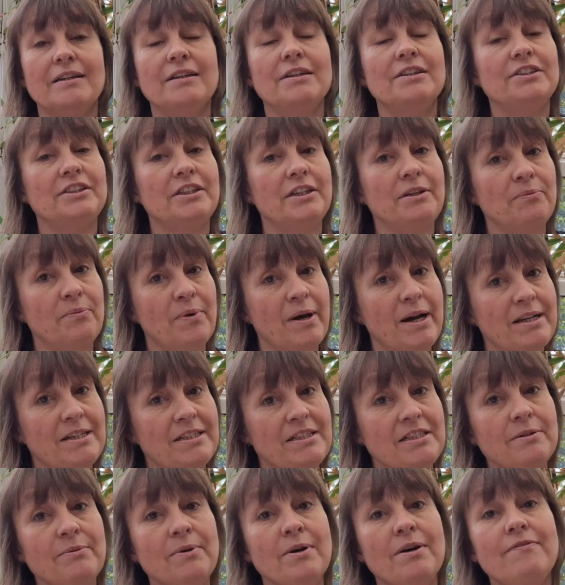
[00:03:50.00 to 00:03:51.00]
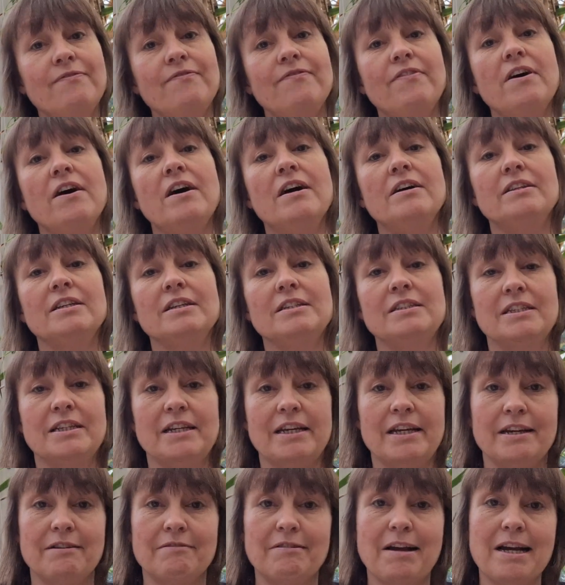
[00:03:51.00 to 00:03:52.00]
She went to her father
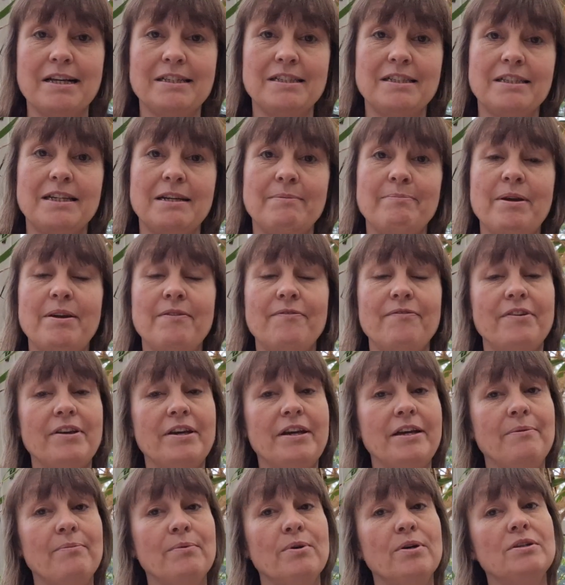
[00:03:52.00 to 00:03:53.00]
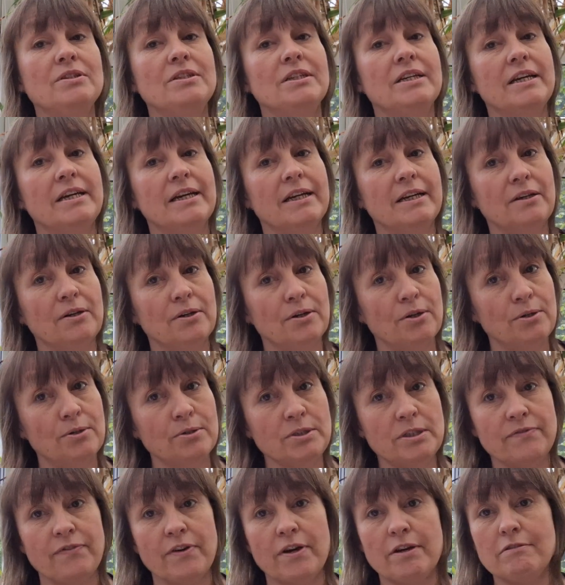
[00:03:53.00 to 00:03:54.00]
dear, asked him if he would hear
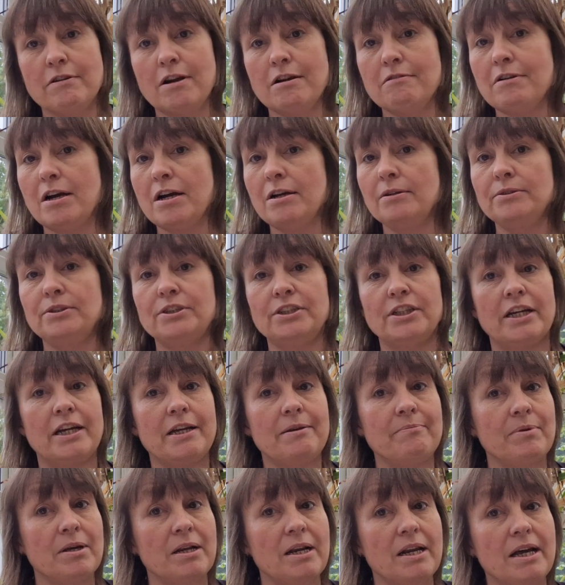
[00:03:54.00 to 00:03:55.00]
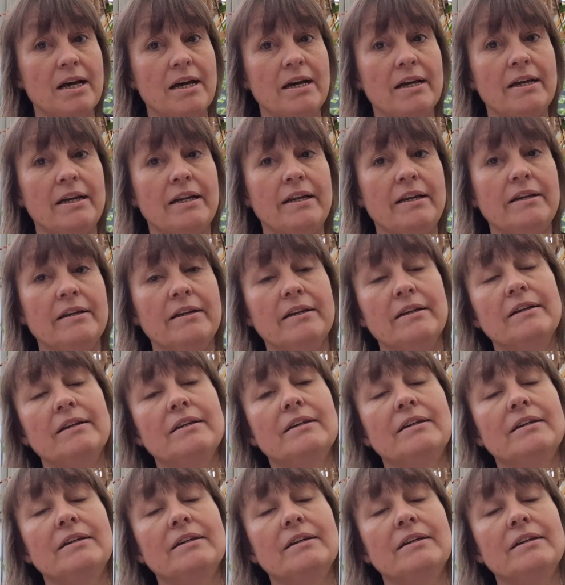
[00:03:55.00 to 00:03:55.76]
cause for her own chamberlain.